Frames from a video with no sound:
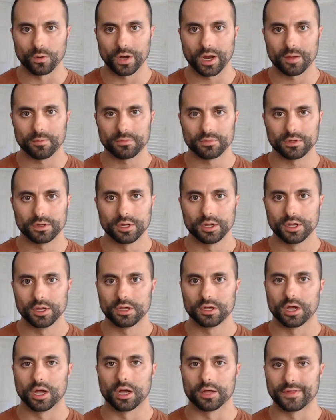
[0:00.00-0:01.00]
program.
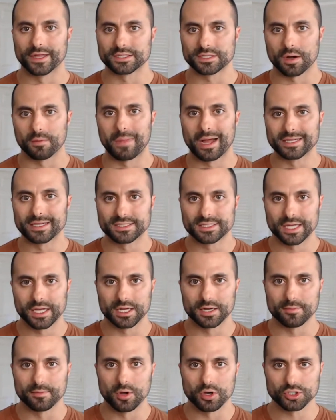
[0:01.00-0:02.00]
Uh, that's our
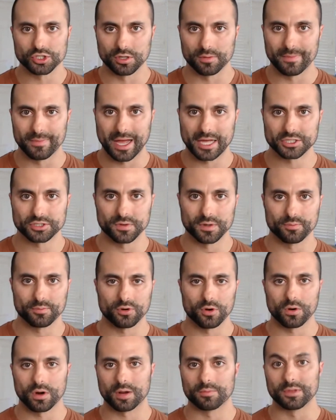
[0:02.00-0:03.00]
mindset and emotional mastery
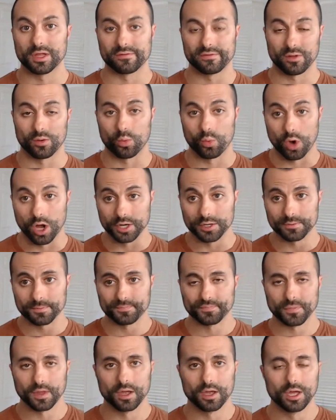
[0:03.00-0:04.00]
program level one,
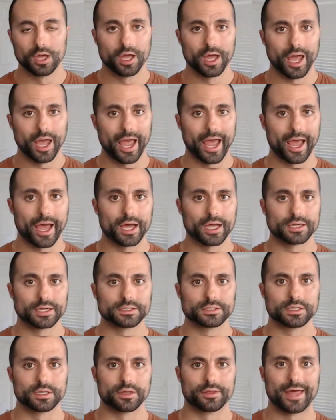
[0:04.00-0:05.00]

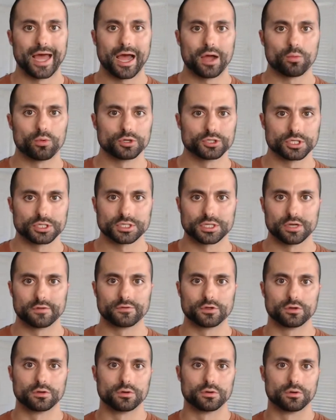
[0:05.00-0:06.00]
and that will just
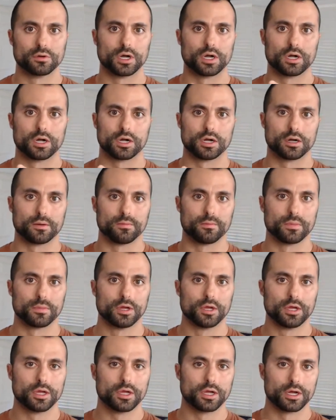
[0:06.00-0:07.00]
give you
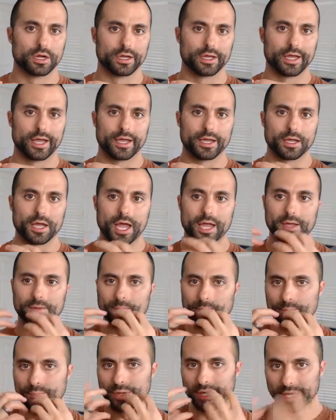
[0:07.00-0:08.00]
um, a, a,
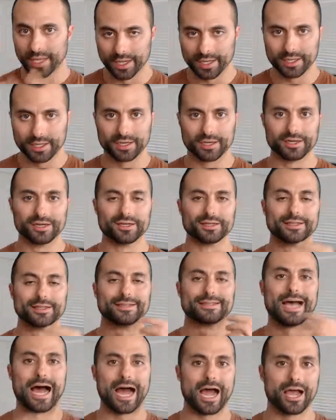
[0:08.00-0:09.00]
a, big
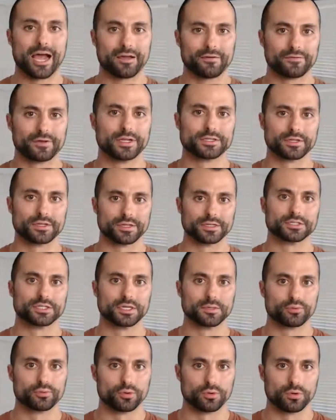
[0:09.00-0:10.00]
dive into the
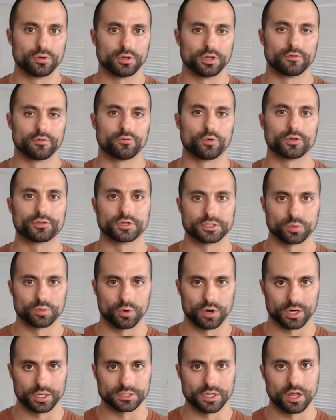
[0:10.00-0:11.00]
deep pool of what this
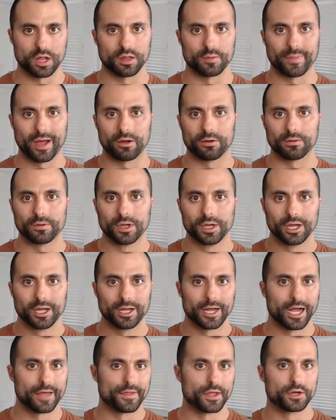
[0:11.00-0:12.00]
work is all about.
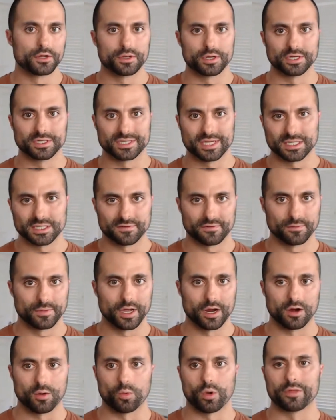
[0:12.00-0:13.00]
And then you can assess from
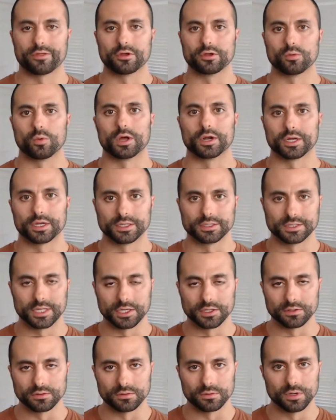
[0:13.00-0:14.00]
there whether you want to
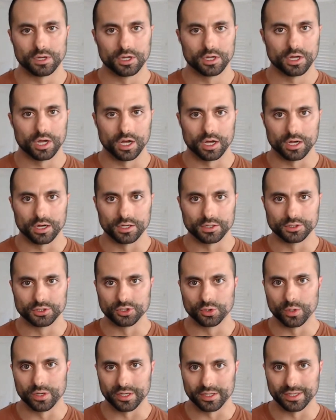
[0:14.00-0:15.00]
continue uh,
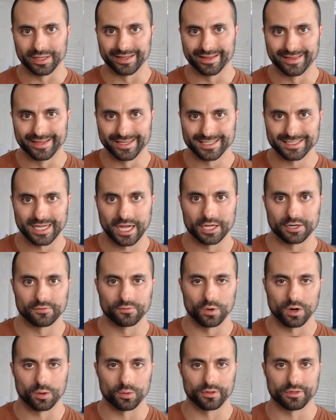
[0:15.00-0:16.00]
doing this kind of
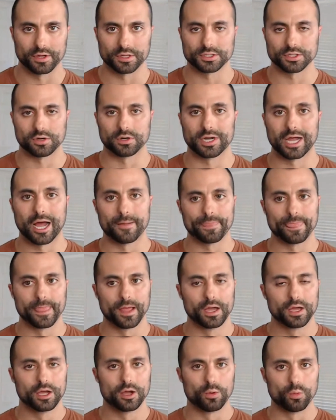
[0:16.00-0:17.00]
work with us or
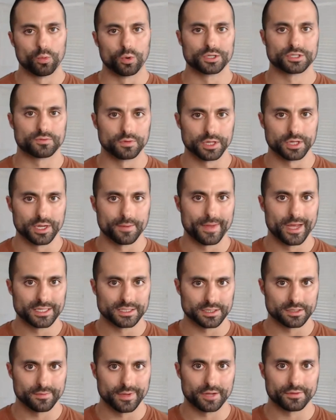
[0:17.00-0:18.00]
not. What's really
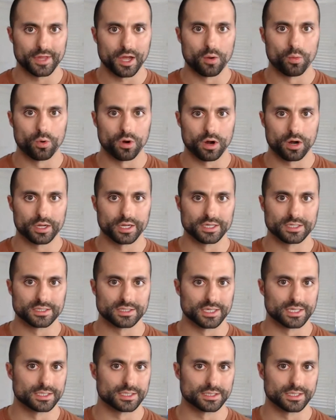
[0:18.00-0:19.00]
amazing about that work
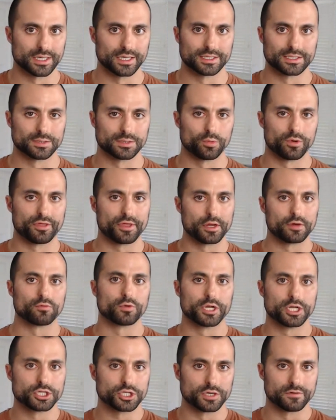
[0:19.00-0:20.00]
is it's it's within
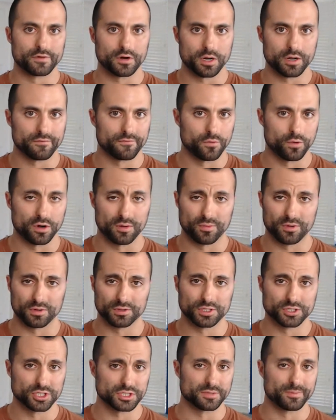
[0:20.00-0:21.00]
reach and very
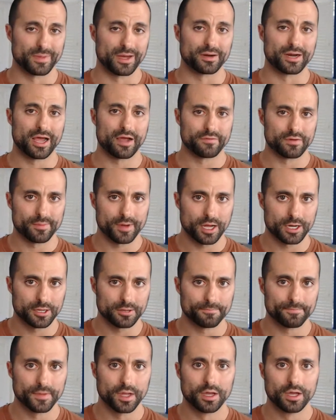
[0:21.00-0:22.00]
affordable to just about
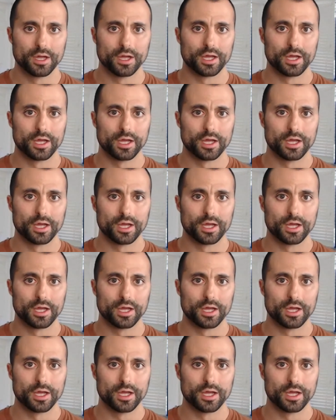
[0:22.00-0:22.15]
everybody.